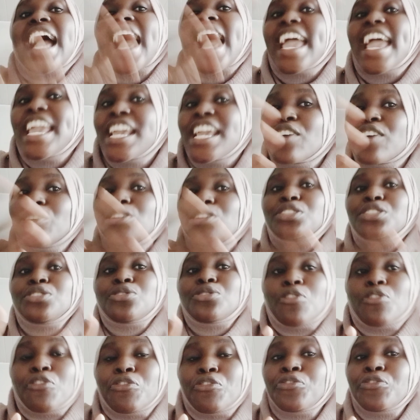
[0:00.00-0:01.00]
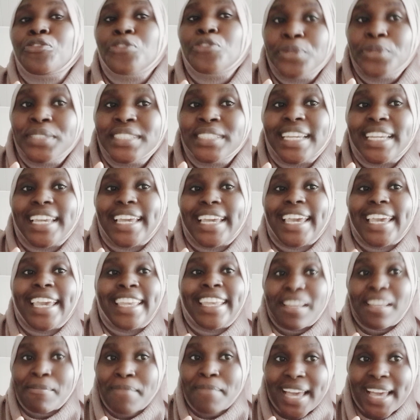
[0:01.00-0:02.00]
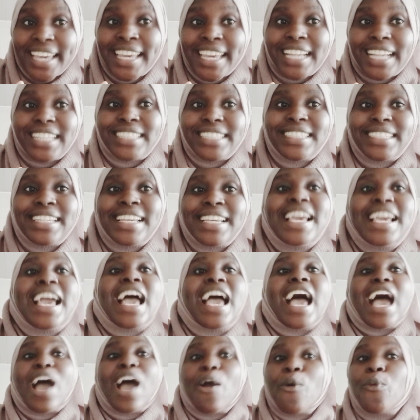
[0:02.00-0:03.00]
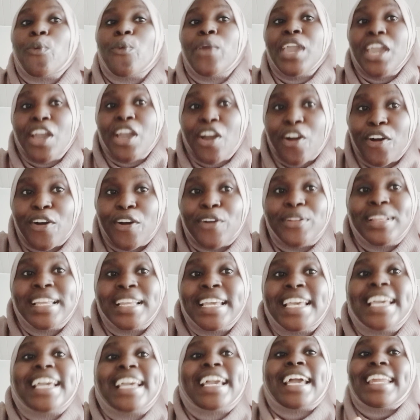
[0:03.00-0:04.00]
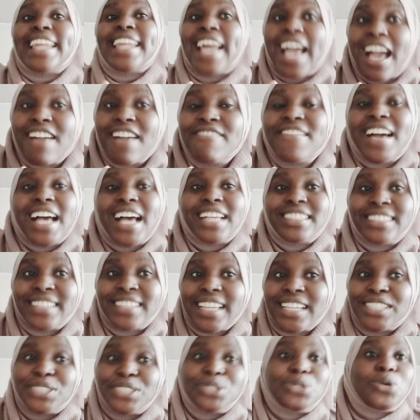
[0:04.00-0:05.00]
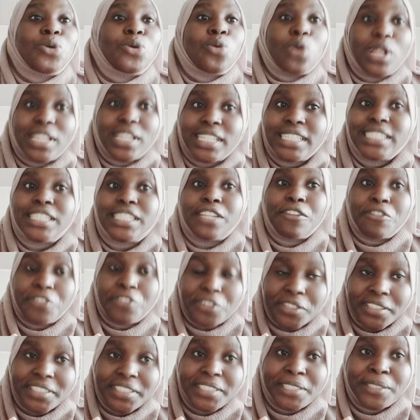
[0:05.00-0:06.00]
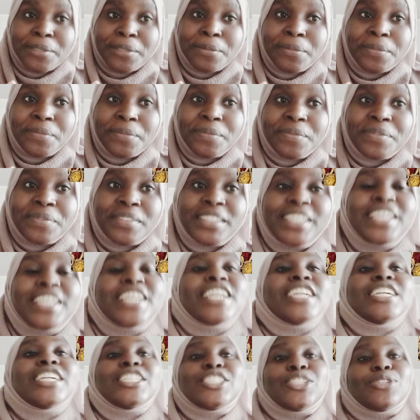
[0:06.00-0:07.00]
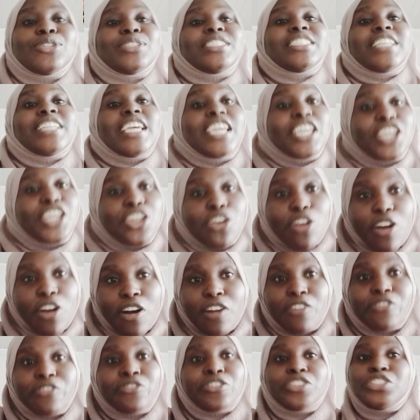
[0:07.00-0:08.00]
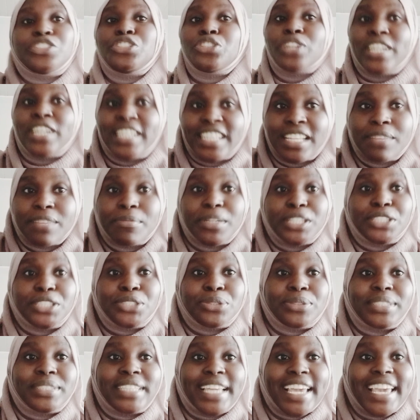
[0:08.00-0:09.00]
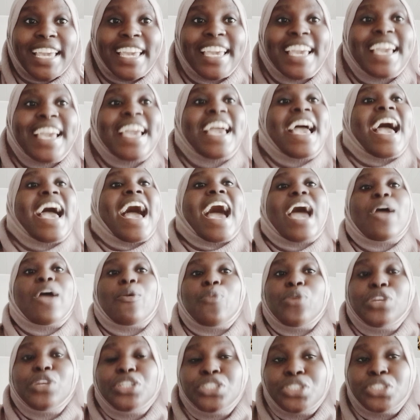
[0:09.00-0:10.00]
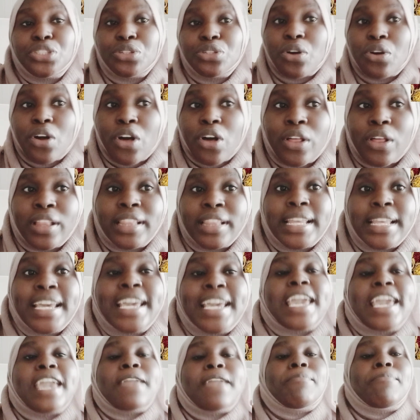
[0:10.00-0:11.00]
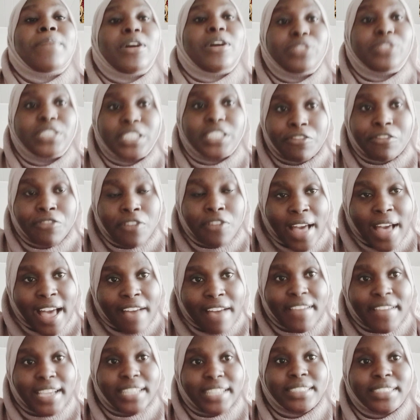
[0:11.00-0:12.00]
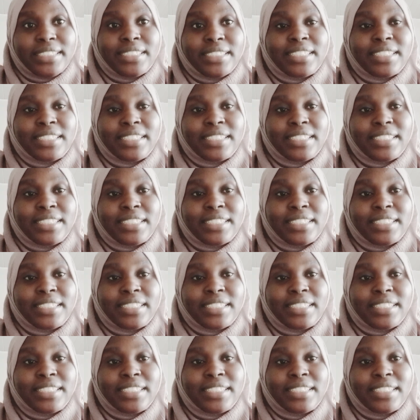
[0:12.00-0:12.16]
high cost of food in the market, and we all can have access to quality food. So, thank you all for joining me today. I wish you all a bountiful harvest.